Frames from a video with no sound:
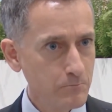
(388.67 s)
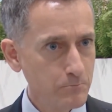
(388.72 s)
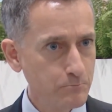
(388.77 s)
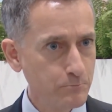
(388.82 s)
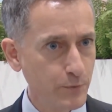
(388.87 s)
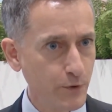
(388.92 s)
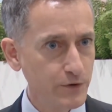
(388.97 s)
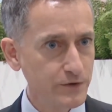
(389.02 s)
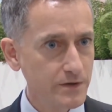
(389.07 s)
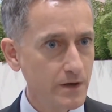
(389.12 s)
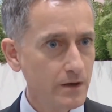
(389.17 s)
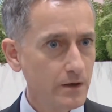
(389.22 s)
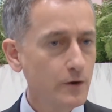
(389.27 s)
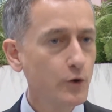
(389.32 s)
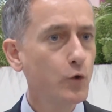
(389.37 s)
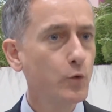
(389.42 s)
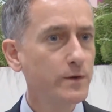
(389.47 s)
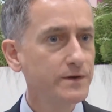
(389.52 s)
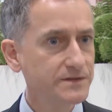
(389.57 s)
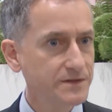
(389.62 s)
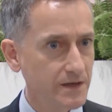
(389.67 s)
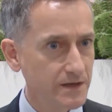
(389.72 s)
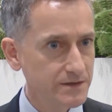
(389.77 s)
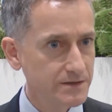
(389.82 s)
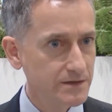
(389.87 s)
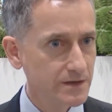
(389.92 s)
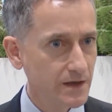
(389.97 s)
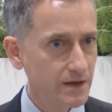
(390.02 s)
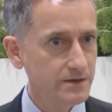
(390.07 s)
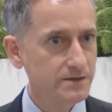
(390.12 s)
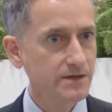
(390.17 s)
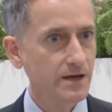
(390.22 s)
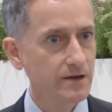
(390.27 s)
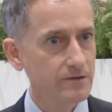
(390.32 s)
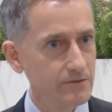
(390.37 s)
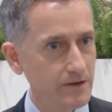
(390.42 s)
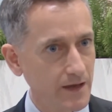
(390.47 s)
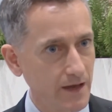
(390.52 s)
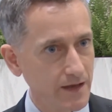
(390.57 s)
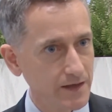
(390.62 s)
but quiz it,
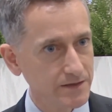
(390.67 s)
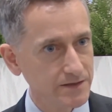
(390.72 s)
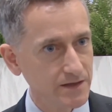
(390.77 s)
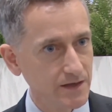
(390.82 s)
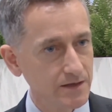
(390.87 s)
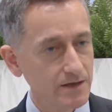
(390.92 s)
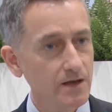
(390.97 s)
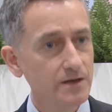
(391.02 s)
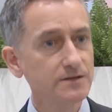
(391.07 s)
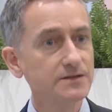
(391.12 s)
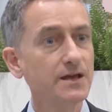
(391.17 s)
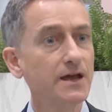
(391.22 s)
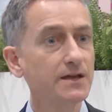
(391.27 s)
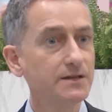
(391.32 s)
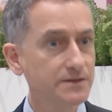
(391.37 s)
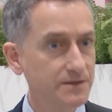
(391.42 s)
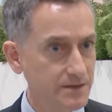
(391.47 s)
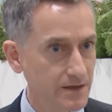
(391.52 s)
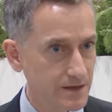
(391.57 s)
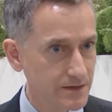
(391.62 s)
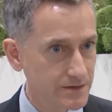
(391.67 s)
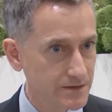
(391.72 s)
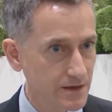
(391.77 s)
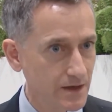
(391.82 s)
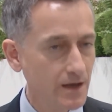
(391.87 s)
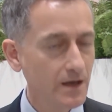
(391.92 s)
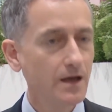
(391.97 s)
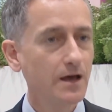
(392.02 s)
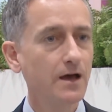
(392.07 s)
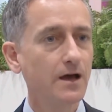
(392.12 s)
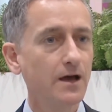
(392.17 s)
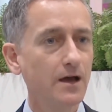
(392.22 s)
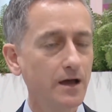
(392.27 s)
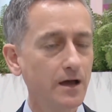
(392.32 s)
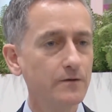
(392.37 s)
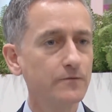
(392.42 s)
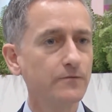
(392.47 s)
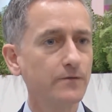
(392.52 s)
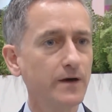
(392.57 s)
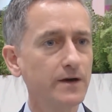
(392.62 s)
interrogate it, test it,
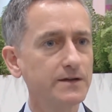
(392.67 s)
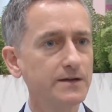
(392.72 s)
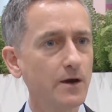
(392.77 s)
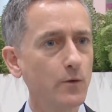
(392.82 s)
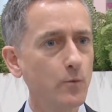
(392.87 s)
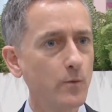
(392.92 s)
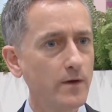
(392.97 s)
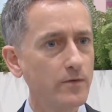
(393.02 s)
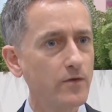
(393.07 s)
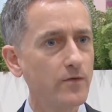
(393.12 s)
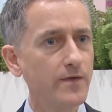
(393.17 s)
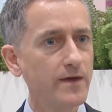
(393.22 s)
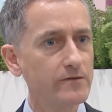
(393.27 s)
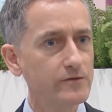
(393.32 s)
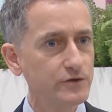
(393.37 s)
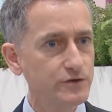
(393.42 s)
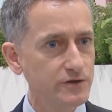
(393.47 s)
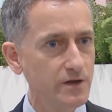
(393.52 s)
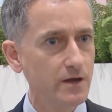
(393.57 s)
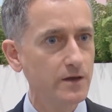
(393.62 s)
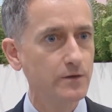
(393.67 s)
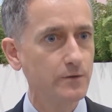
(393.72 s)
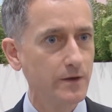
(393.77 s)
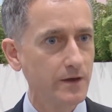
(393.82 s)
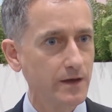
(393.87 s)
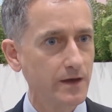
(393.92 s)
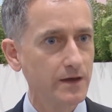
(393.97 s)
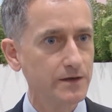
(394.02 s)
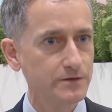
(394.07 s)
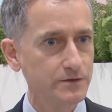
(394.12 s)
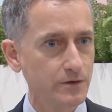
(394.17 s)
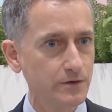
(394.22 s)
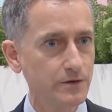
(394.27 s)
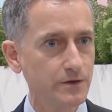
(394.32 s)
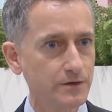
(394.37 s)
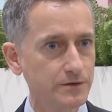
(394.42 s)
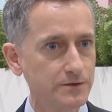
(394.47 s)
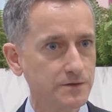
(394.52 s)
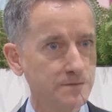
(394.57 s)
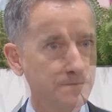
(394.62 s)
and find out whether they're a genuine case or
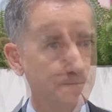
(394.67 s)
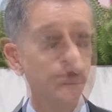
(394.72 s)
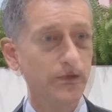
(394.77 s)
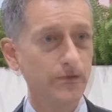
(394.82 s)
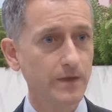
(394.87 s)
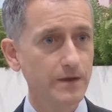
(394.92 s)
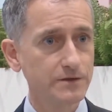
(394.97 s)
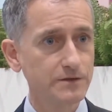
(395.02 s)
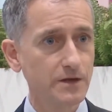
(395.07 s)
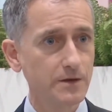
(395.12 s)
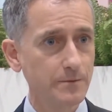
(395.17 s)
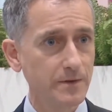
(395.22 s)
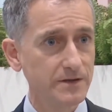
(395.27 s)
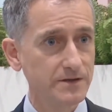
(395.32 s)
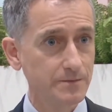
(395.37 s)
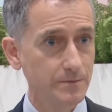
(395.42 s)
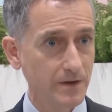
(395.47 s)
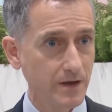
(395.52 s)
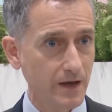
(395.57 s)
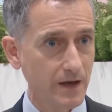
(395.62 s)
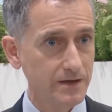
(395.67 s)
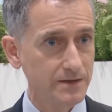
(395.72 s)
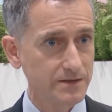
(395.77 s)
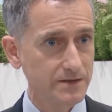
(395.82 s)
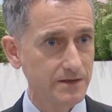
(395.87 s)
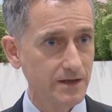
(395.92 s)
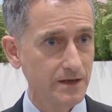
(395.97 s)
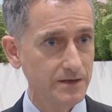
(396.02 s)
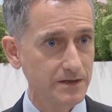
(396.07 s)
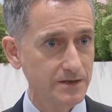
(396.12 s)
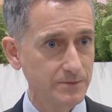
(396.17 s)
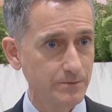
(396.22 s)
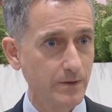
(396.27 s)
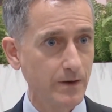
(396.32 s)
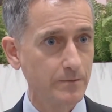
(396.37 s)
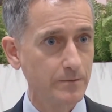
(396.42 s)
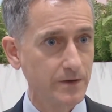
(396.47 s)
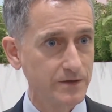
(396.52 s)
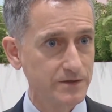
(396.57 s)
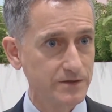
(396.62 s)
not. There's going to be some case studies
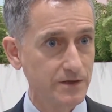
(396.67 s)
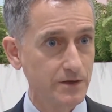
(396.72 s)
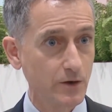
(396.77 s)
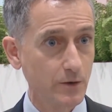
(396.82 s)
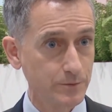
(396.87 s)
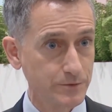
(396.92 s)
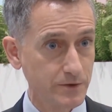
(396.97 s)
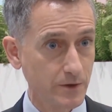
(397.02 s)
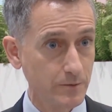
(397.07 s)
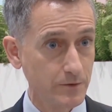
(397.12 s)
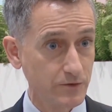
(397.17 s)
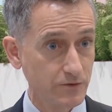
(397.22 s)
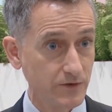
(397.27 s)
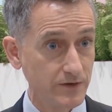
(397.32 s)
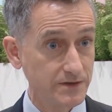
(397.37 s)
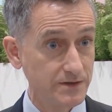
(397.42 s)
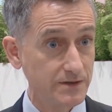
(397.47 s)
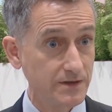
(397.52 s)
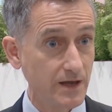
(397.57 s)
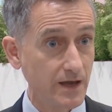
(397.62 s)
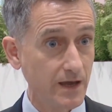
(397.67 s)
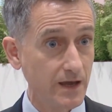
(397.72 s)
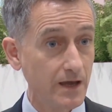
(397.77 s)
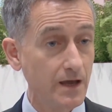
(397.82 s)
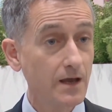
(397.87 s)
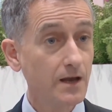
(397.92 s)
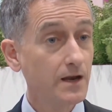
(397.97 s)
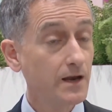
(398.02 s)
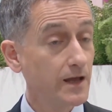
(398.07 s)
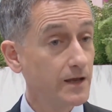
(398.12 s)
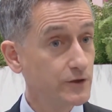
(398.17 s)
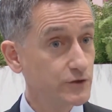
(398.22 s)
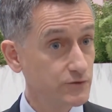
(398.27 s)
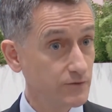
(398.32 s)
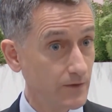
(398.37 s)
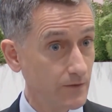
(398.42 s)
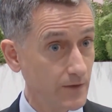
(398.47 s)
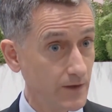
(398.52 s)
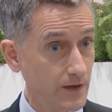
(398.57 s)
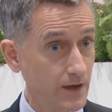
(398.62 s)
published in Optometry Today later
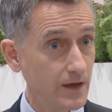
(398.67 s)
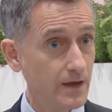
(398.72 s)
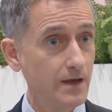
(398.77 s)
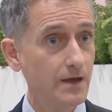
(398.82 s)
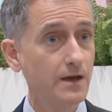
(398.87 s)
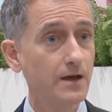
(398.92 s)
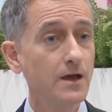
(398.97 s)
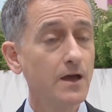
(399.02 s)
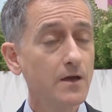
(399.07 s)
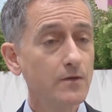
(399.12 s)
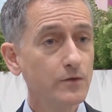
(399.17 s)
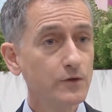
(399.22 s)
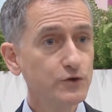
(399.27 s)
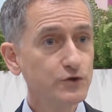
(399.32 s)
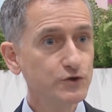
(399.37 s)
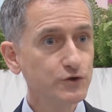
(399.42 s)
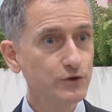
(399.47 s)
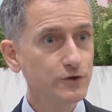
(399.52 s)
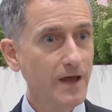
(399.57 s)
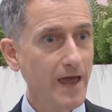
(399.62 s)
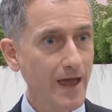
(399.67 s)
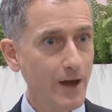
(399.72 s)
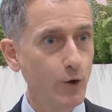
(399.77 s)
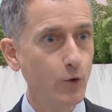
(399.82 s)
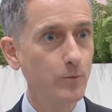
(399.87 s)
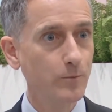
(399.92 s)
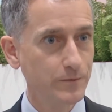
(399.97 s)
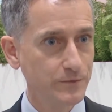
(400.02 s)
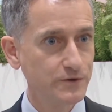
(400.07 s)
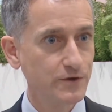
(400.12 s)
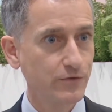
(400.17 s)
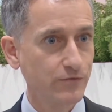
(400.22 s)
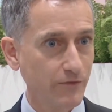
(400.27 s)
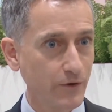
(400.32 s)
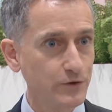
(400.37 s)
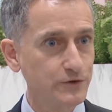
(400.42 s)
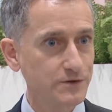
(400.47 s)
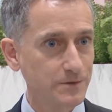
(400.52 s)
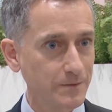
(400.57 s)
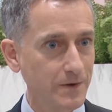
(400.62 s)
in the year that should help to throw
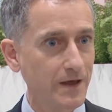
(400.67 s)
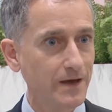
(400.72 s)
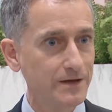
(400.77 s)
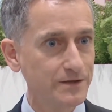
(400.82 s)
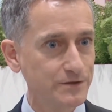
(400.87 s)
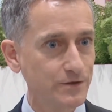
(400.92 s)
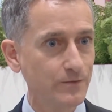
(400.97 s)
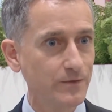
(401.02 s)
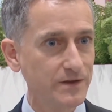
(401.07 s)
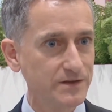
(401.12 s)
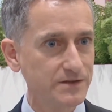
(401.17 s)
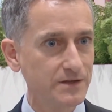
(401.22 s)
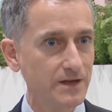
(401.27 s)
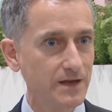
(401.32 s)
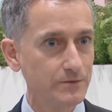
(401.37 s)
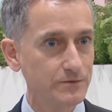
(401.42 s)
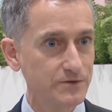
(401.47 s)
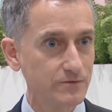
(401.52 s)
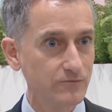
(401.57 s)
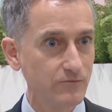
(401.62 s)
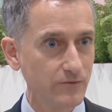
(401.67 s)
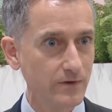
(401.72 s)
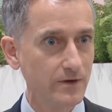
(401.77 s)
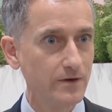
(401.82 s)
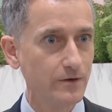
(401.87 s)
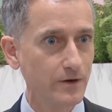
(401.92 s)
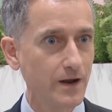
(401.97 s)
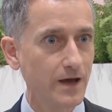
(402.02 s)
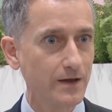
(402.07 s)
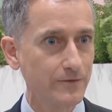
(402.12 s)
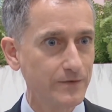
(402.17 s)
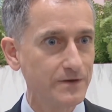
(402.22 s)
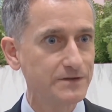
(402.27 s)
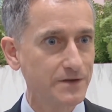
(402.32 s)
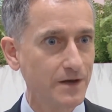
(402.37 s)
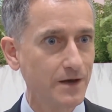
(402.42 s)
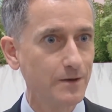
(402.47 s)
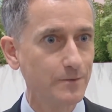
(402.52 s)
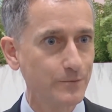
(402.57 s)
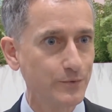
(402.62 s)
some light on this and give some real life
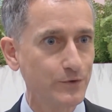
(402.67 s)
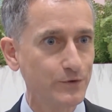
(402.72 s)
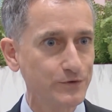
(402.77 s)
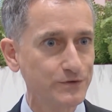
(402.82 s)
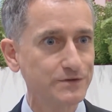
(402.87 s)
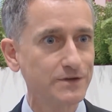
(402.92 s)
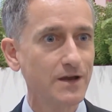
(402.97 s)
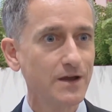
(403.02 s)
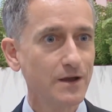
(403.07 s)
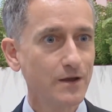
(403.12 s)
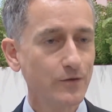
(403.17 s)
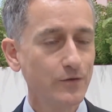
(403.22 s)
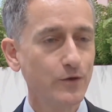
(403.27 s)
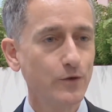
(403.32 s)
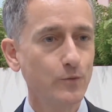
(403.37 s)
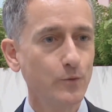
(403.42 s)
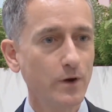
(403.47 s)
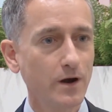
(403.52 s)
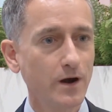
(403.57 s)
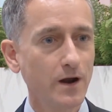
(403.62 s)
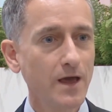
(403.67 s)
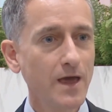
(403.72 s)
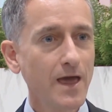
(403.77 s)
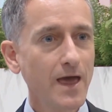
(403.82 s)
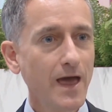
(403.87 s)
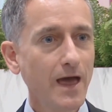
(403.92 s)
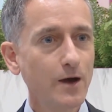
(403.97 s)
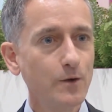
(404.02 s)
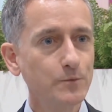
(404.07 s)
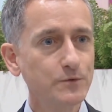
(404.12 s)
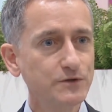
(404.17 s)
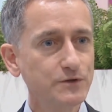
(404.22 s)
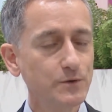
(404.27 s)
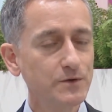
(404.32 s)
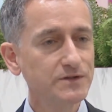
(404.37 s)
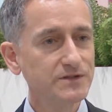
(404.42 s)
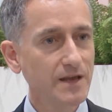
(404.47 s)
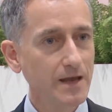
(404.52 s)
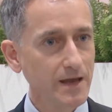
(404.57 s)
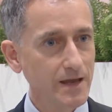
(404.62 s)
examples that will help to
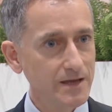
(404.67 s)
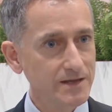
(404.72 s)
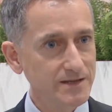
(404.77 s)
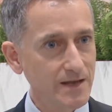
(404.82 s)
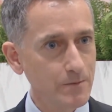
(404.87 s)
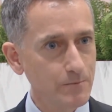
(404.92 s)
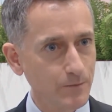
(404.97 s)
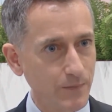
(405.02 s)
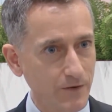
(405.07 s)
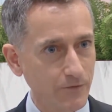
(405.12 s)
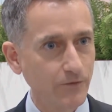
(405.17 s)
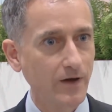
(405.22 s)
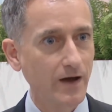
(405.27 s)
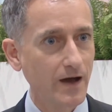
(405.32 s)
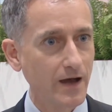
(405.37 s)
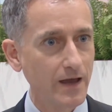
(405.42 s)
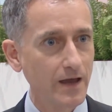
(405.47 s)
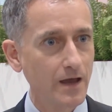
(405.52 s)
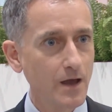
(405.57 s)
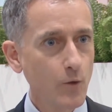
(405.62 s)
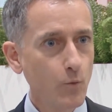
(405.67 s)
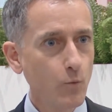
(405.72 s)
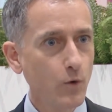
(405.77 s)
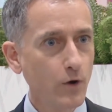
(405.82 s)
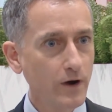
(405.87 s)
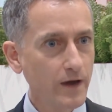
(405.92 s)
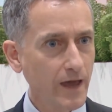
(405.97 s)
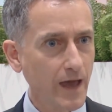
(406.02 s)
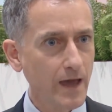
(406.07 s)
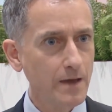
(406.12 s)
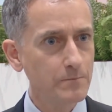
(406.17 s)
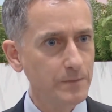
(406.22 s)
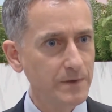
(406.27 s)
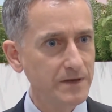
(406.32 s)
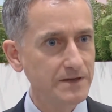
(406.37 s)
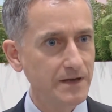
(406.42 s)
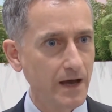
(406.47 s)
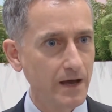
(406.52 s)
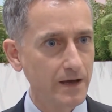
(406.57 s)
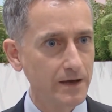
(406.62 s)
exemplify what can be
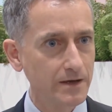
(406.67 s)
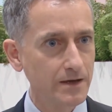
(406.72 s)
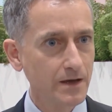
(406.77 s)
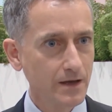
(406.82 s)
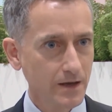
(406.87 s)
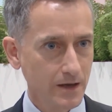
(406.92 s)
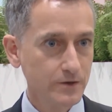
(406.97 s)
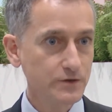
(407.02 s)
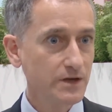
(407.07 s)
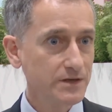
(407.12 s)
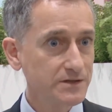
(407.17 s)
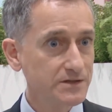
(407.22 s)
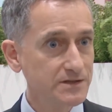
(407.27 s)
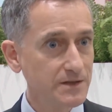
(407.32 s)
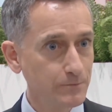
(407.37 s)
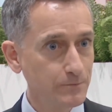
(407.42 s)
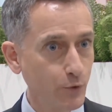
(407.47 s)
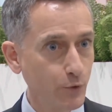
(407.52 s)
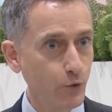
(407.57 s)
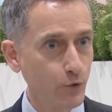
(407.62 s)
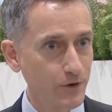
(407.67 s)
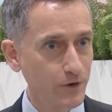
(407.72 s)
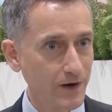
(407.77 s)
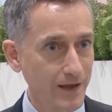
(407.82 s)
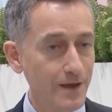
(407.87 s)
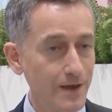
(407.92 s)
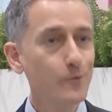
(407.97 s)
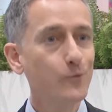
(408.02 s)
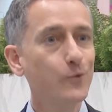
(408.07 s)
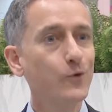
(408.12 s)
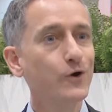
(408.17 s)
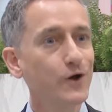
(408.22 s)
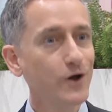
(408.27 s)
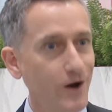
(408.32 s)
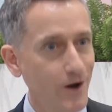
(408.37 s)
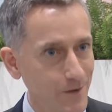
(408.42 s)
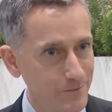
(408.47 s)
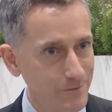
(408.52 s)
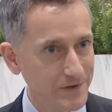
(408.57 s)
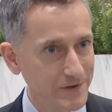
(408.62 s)
done and, just as importantly, what
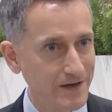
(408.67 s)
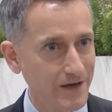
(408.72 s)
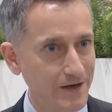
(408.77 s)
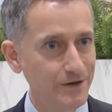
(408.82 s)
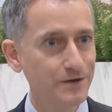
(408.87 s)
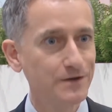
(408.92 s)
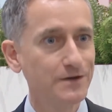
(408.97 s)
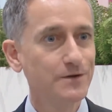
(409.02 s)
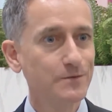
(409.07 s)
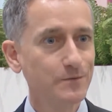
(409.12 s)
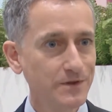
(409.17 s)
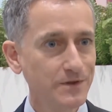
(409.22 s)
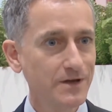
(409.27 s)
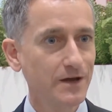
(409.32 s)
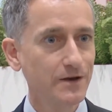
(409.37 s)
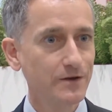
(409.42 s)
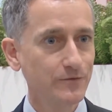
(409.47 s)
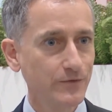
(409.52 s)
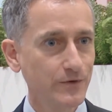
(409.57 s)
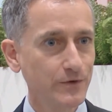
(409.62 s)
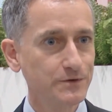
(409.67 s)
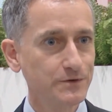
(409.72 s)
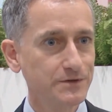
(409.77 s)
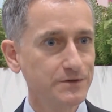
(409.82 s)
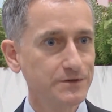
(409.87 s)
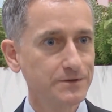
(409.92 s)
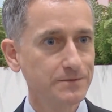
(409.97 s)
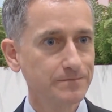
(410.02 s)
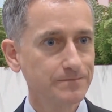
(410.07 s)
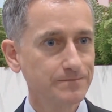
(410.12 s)
can't be done with coloured filters.